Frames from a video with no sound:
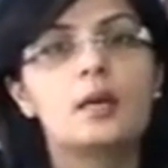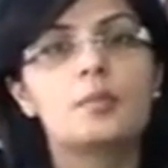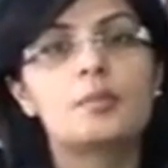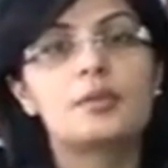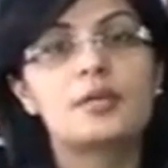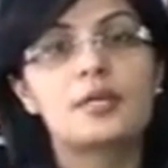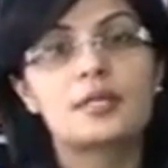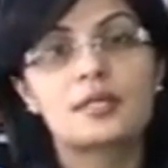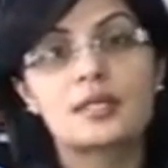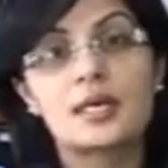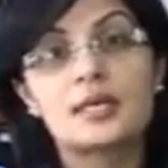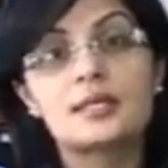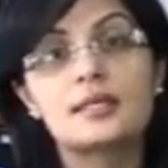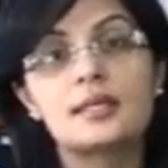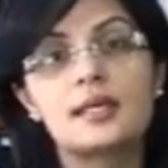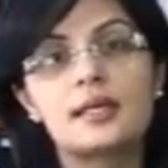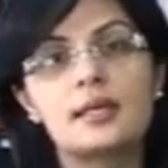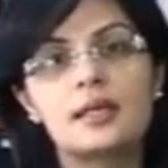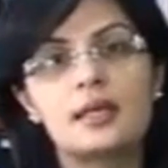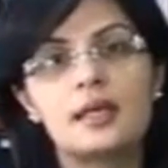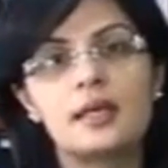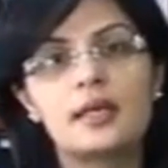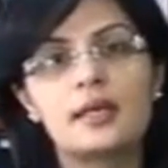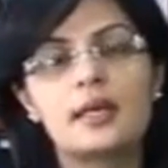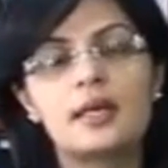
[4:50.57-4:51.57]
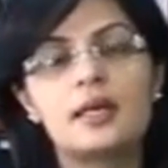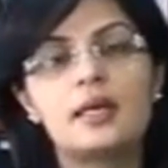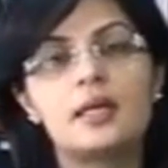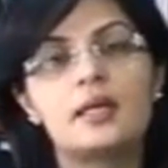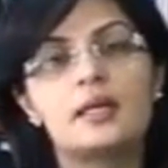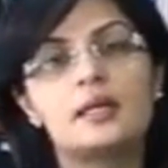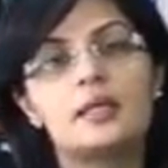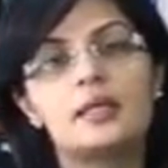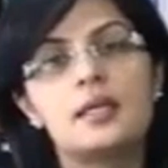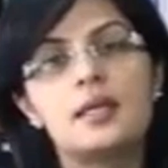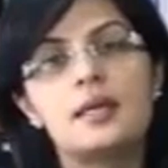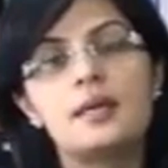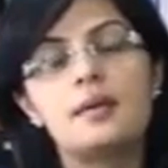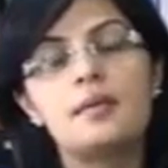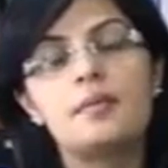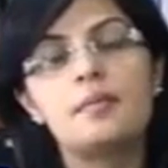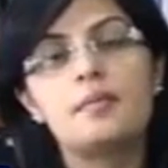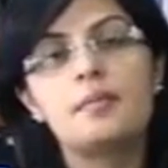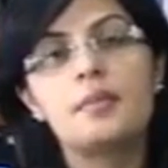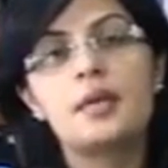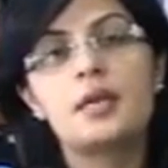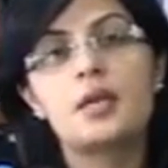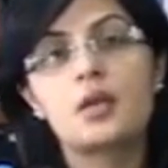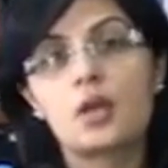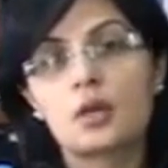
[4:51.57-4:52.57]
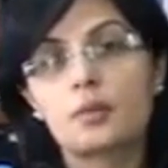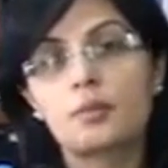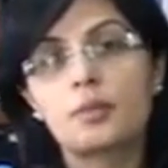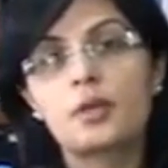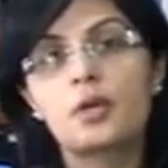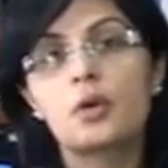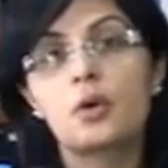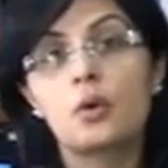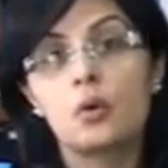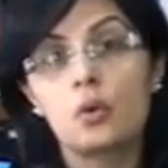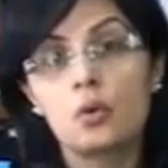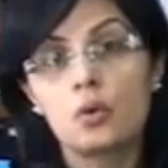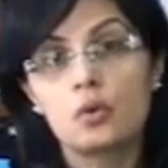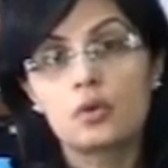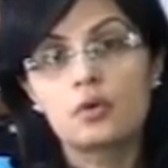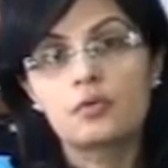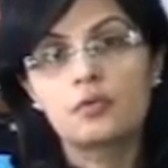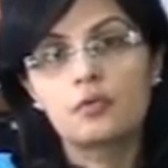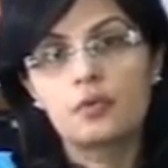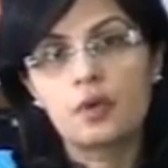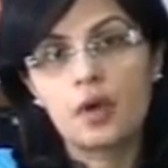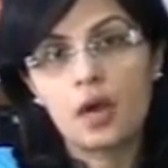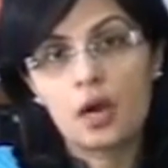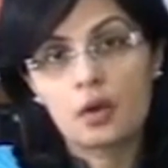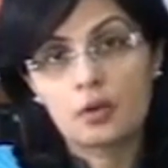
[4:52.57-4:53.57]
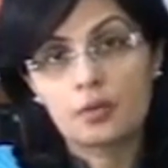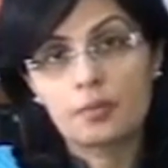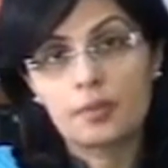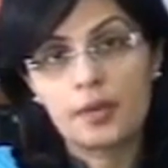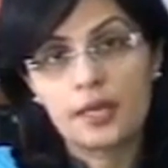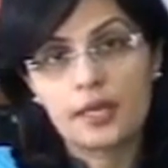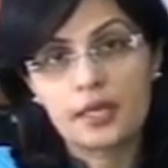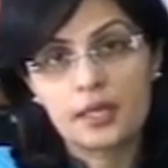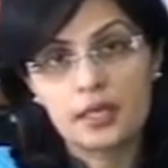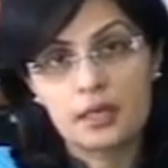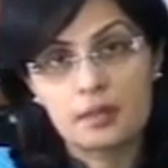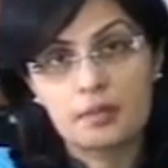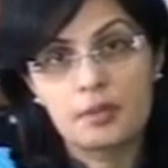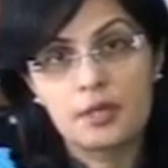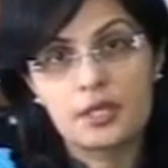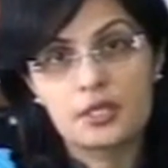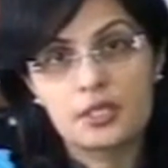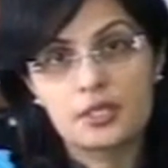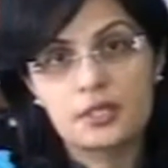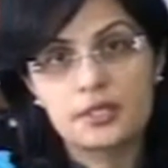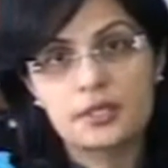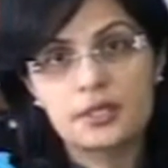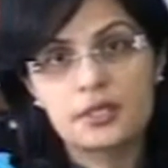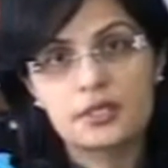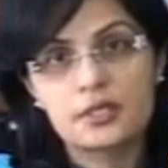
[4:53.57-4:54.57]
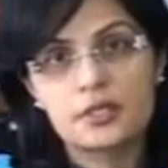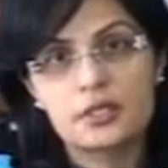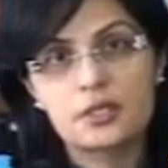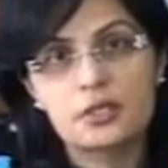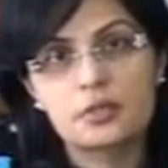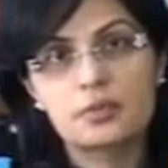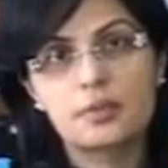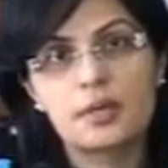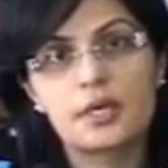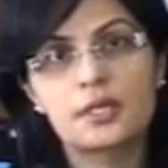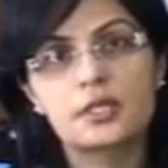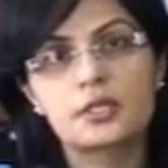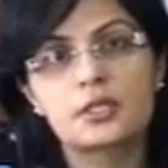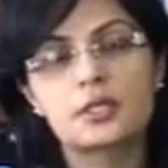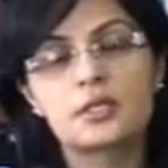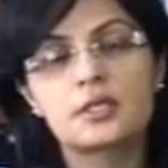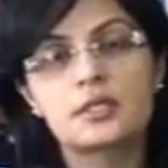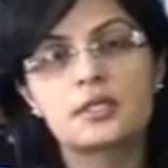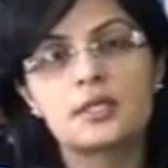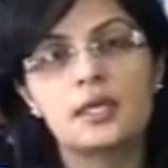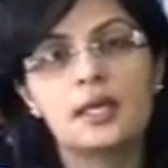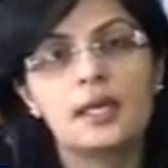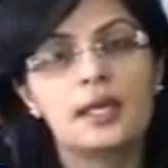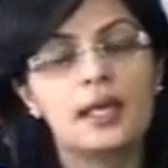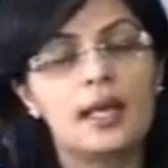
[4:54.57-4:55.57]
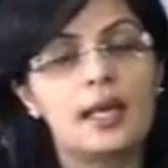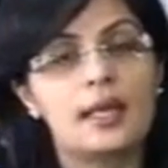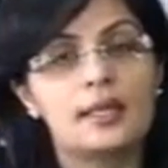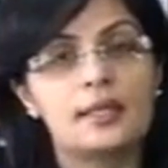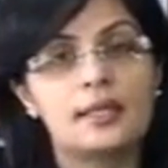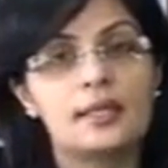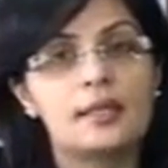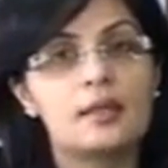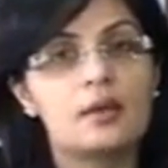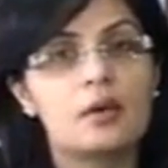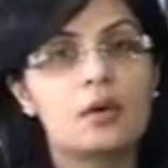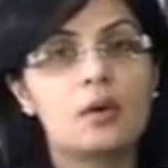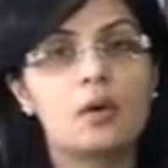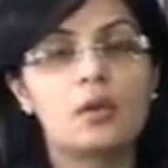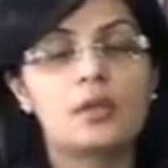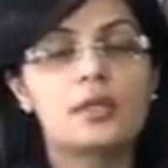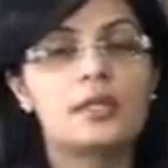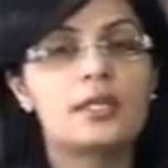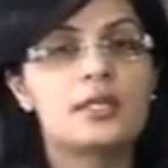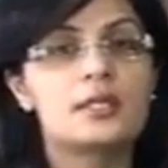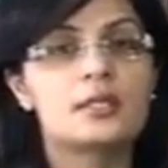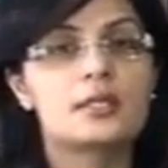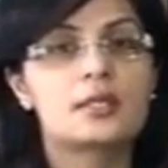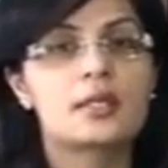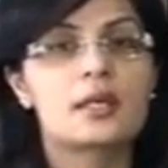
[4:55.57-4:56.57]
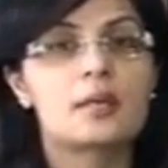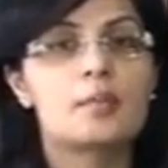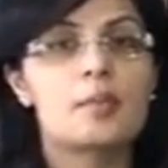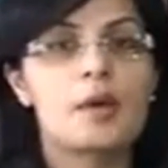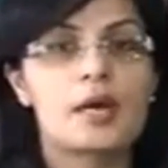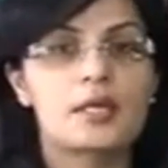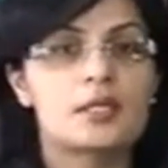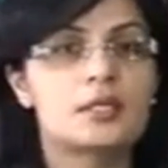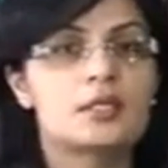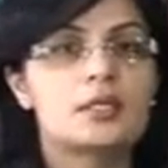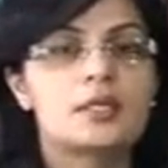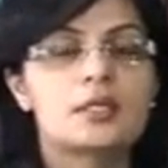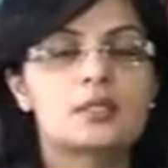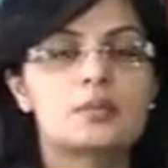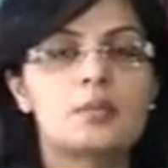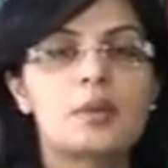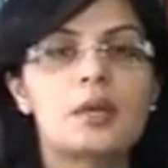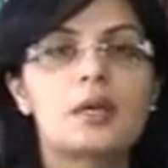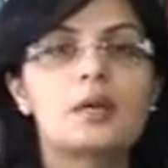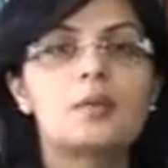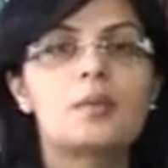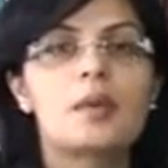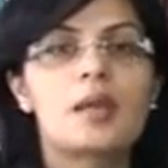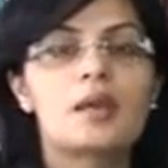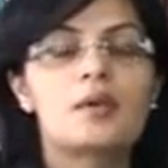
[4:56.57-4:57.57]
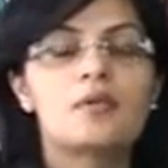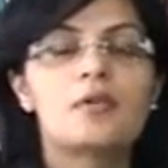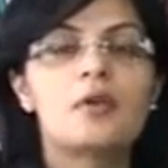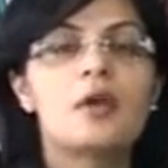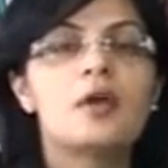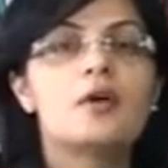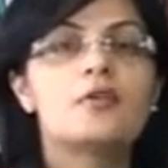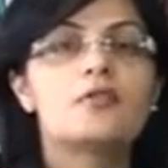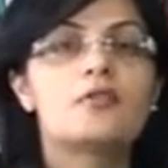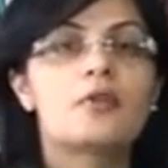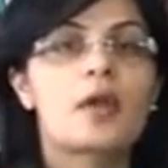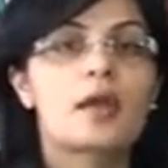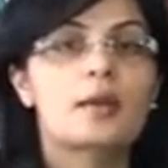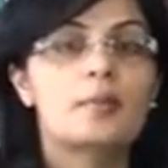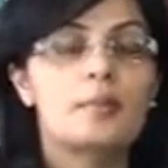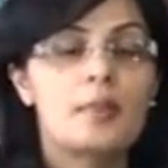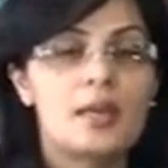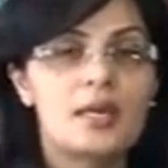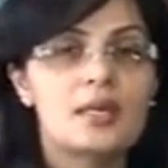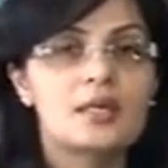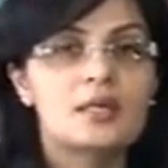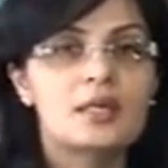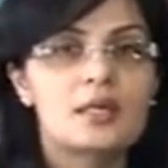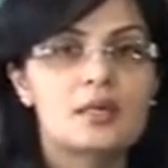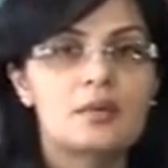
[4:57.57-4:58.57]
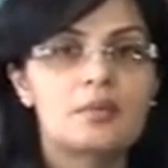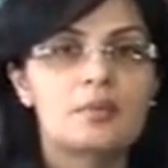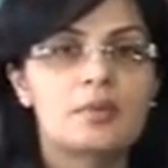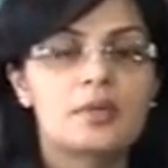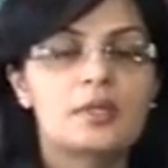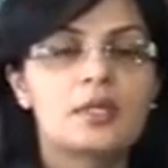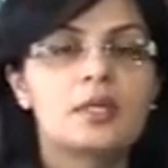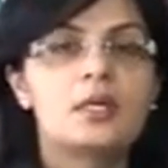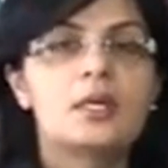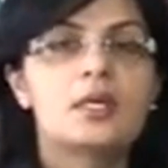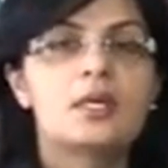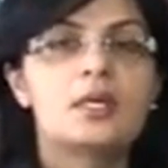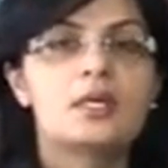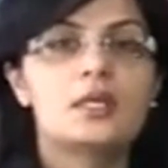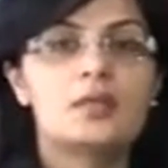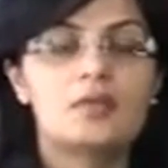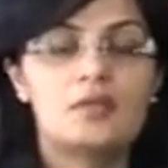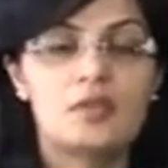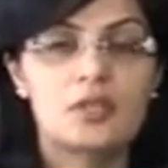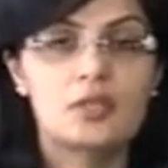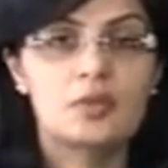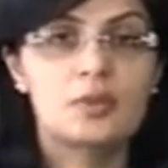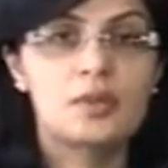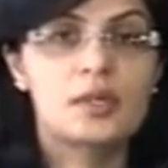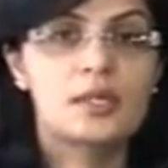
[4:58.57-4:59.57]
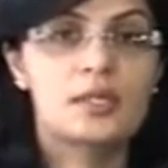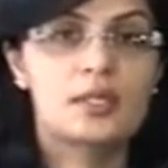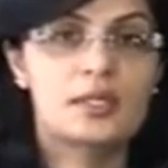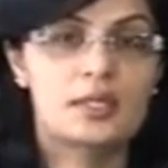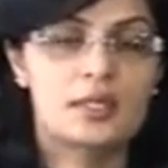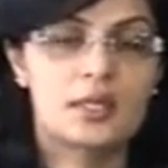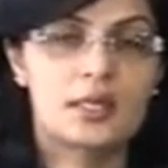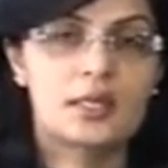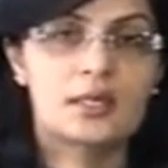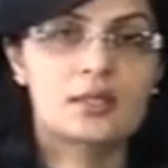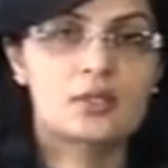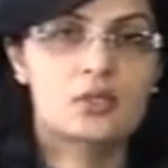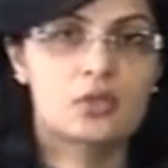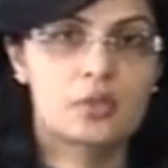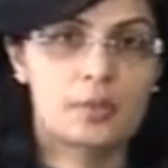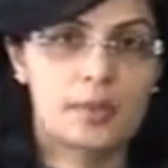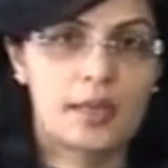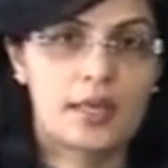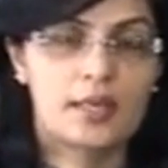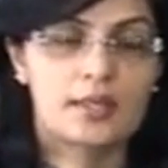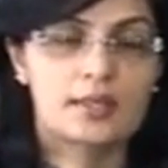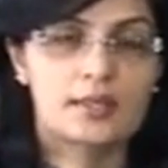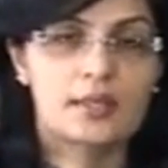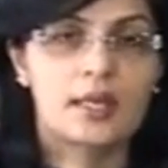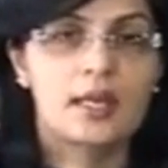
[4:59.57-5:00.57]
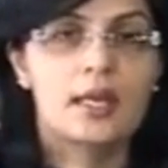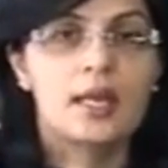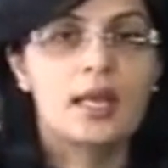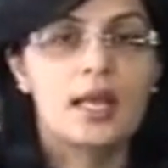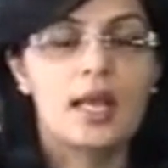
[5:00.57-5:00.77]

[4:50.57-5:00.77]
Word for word: But as I said earlier, they may not be honed for outbreak and emergency situations, and all these capacities may remain fragmented within individual disease domains.